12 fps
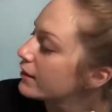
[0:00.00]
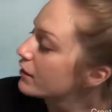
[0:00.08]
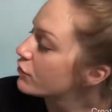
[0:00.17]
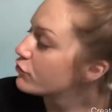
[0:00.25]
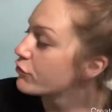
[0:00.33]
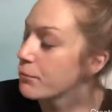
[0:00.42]

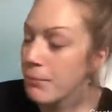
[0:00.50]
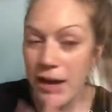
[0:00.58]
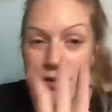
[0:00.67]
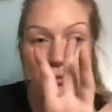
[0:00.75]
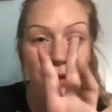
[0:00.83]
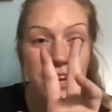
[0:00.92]
For
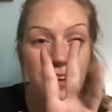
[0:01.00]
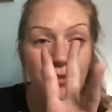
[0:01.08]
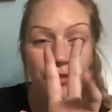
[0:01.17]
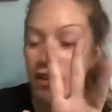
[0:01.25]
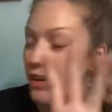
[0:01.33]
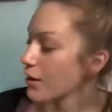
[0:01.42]
my ring
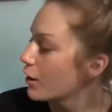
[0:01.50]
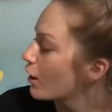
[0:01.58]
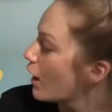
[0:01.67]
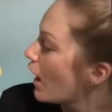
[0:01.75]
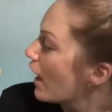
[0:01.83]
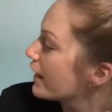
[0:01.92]
finger,
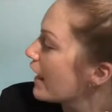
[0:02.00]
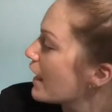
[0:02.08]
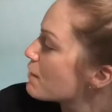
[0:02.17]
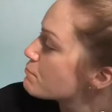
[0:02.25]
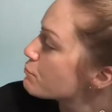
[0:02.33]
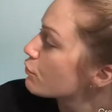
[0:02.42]
I
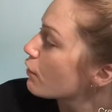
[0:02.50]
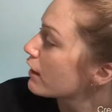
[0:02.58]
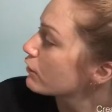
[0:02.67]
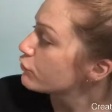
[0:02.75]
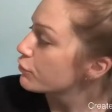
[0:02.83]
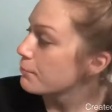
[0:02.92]
am
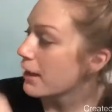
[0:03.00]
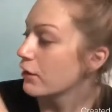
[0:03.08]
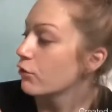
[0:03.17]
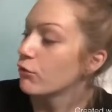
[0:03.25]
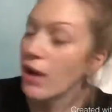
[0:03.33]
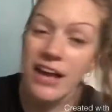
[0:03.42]
praying for my
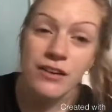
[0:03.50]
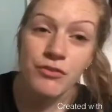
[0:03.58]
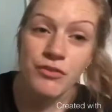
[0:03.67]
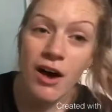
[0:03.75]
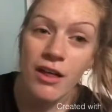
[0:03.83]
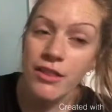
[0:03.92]

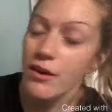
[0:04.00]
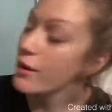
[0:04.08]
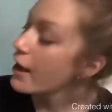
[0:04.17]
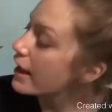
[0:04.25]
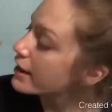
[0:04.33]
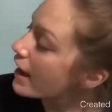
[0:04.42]
grandfather,
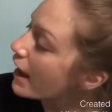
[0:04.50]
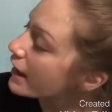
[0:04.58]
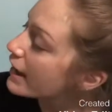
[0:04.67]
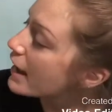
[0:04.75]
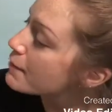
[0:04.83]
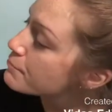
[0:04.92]
and
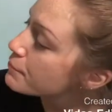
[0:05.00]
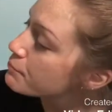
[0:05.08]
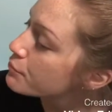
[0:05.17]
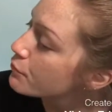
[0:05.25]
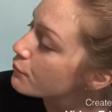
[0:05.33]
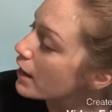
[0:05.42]
I am
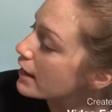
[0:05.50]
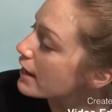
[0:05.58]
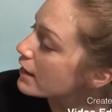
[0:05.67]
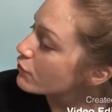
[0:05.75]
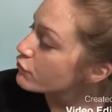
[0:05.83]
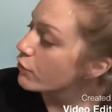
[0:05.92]

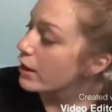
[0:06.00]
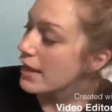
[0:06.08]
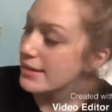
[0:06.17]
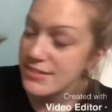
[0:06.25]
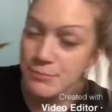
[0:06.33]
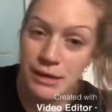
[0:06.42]
praying for
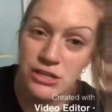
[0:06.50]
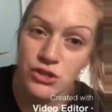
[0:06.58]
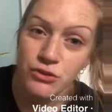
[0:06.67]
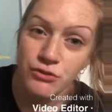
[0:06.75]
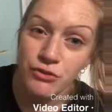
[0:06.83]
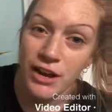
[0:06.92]
a
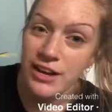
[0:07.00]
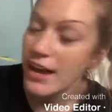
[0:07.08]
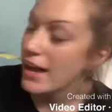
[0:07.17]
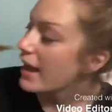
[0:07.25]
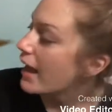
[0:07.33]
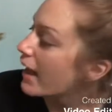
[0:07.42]
special friend
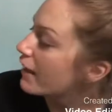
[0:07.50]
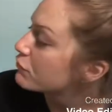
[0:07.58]
I have.